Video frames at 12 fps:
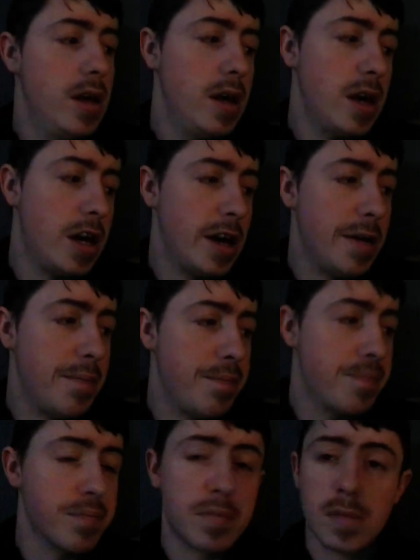
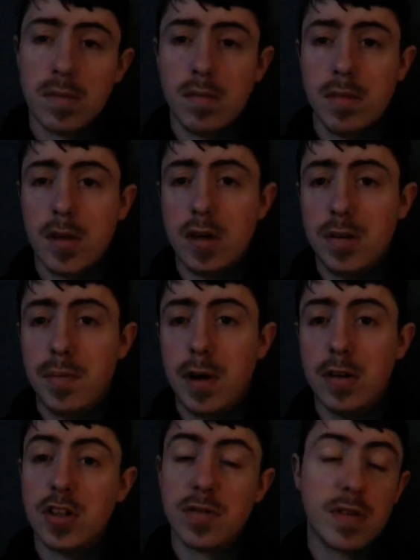
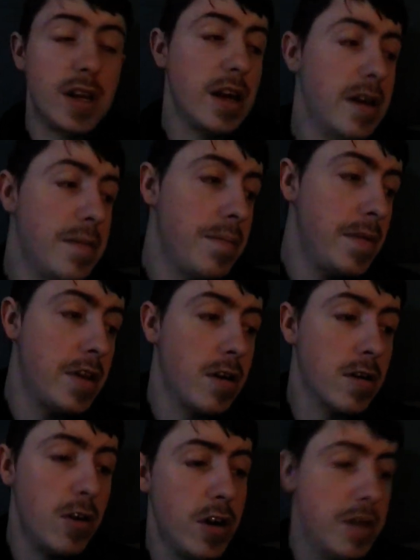Probably joking, my
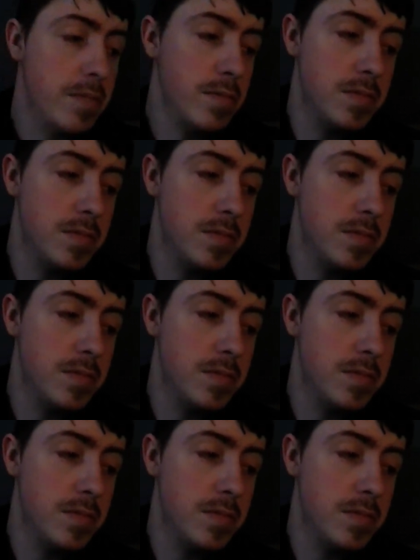dog. Oi!